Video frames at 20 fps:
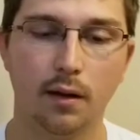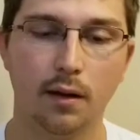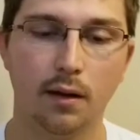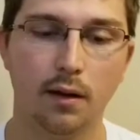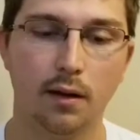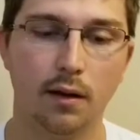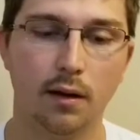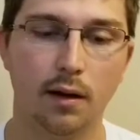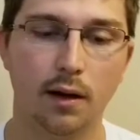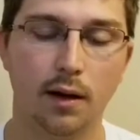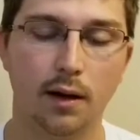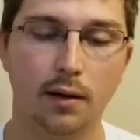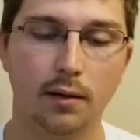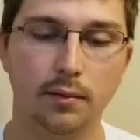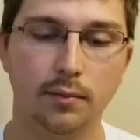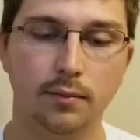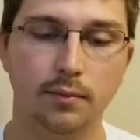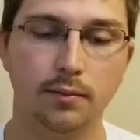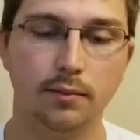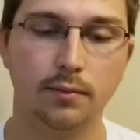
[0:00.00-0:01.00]

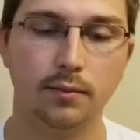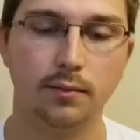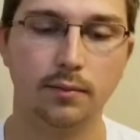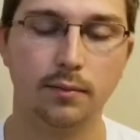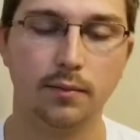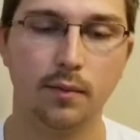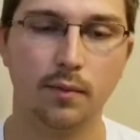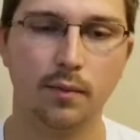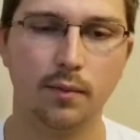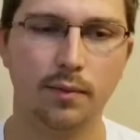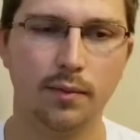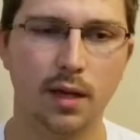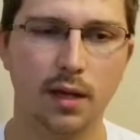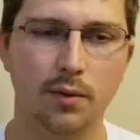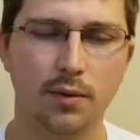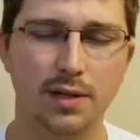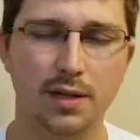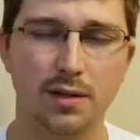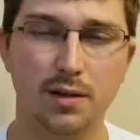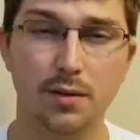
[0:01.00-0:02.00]
It
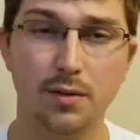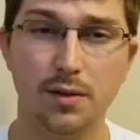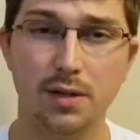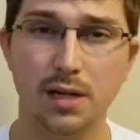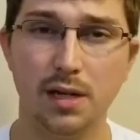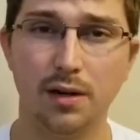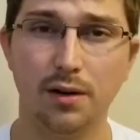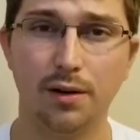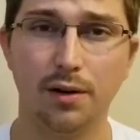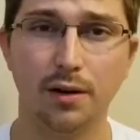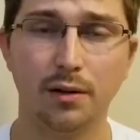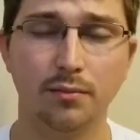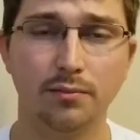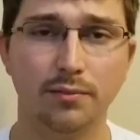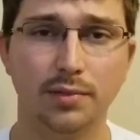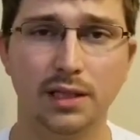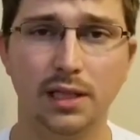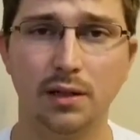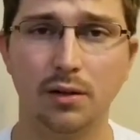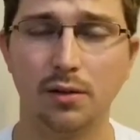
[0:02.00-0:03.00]
was a 2-seater
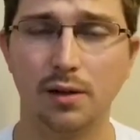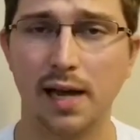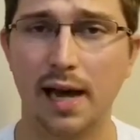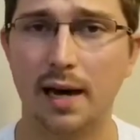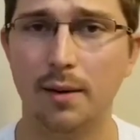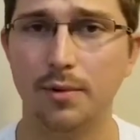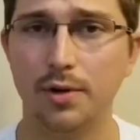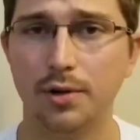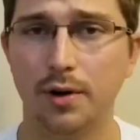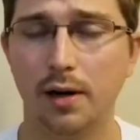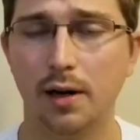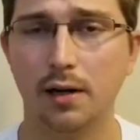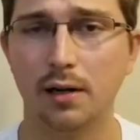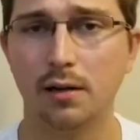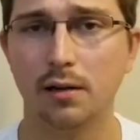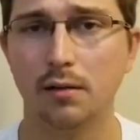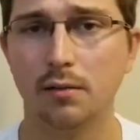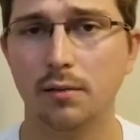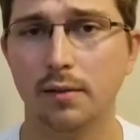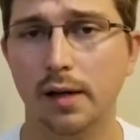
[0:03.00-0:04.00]
single cab truck.
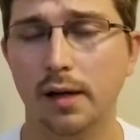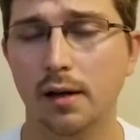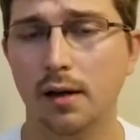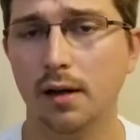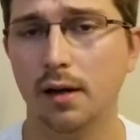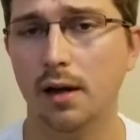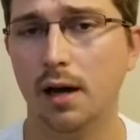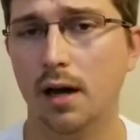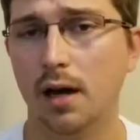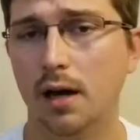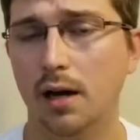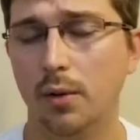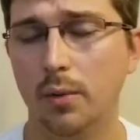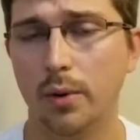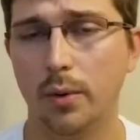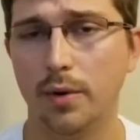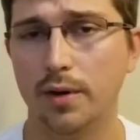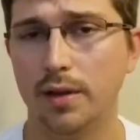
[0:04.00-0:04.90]
We weren't